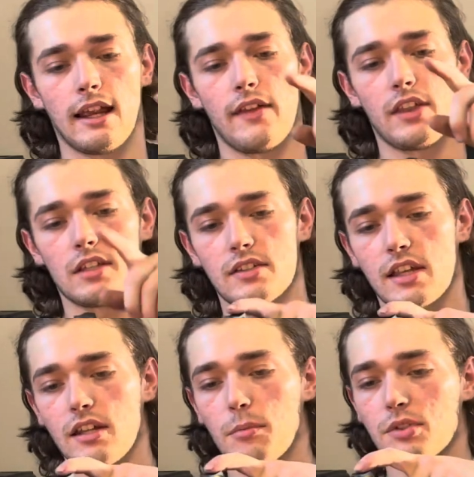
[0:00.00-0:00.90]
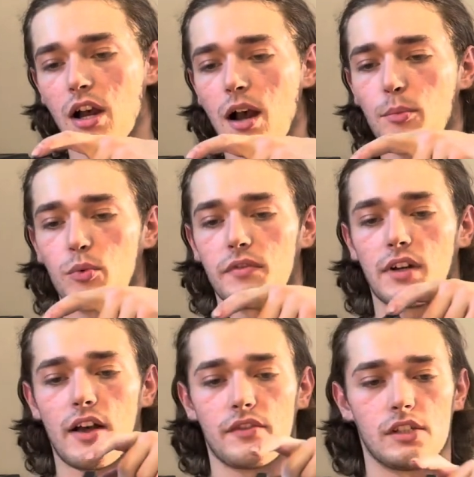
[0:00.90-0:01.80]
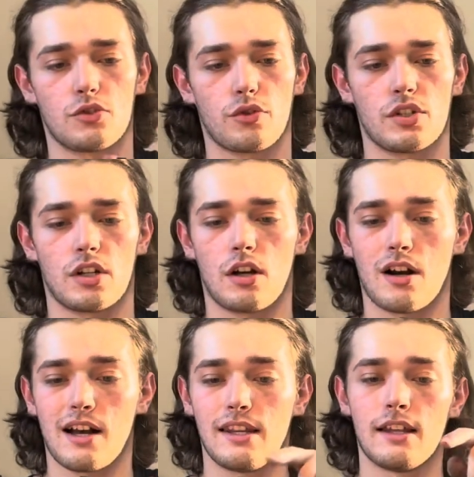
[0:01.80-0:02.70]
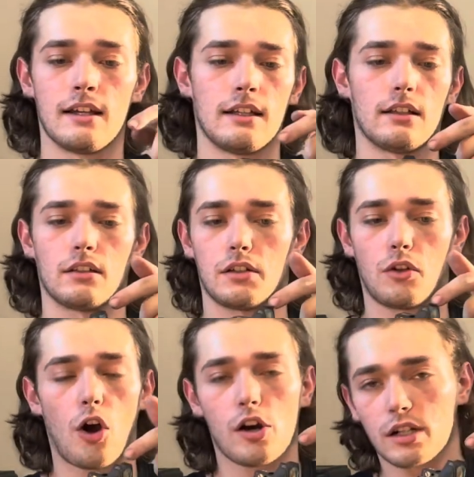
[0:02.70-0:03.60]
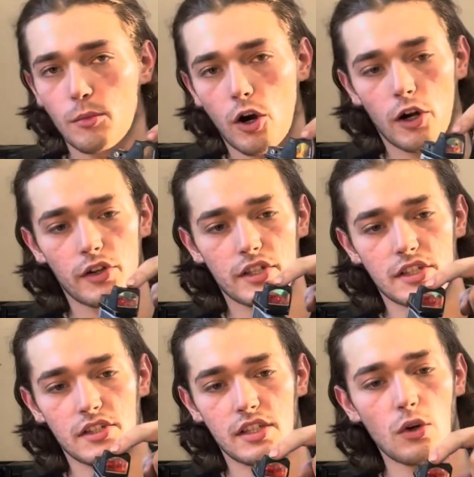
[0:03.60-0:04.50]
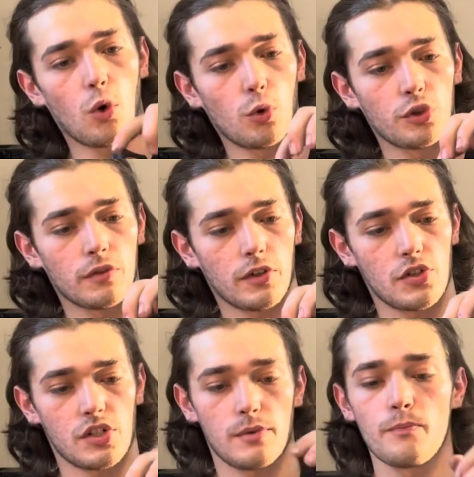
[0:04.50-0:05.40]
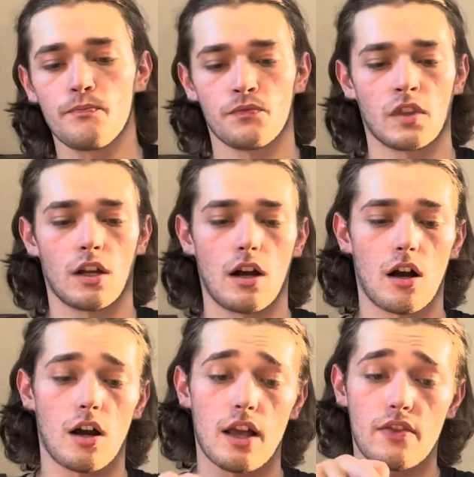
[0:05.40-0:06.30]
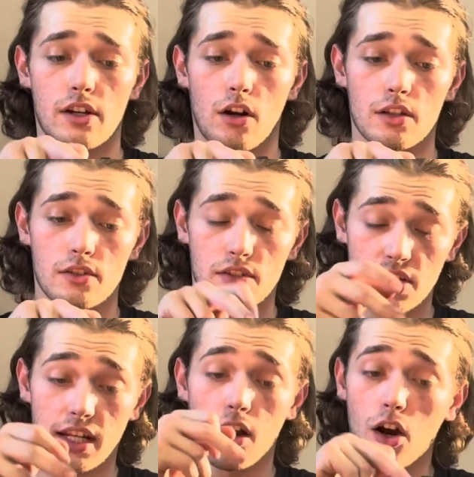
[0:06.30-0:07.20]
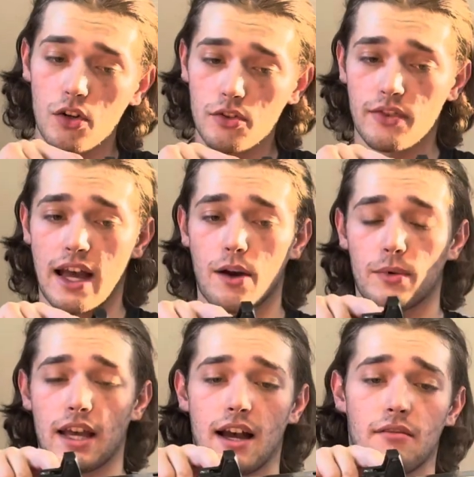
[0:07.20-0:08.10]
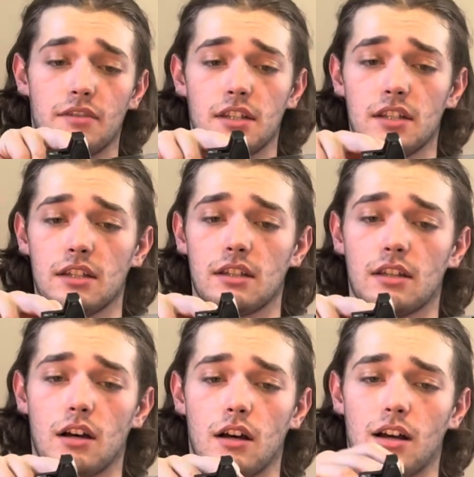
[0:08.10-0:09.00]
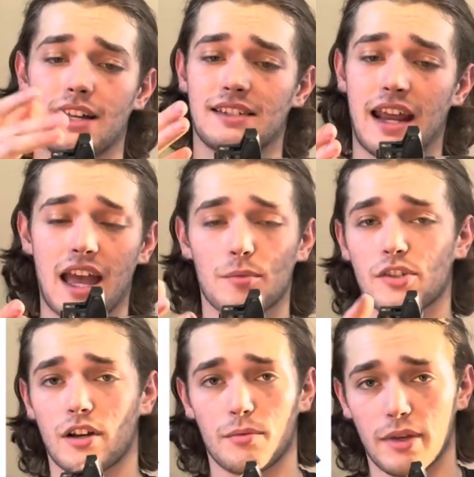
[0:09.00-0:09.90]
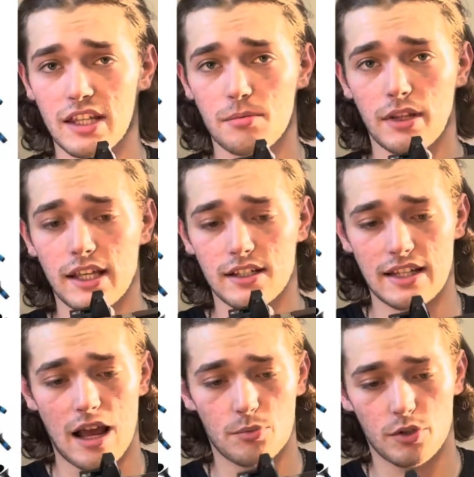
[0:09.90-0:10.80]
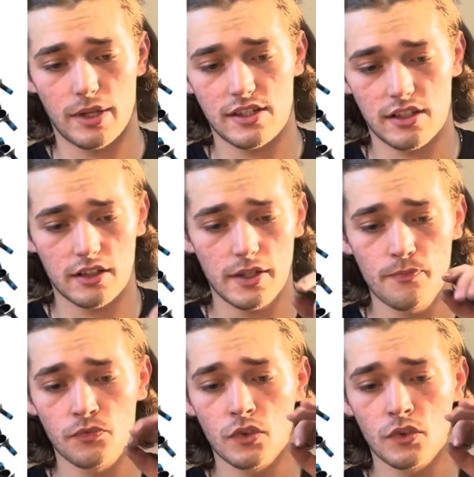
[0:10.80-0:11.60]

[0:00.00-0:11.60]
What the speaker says: And then sitting up top, we've got the Trigicon little RMR. This is the older version. And then on sitting under that, we have the, it's an Amazon base plate adapter, basically.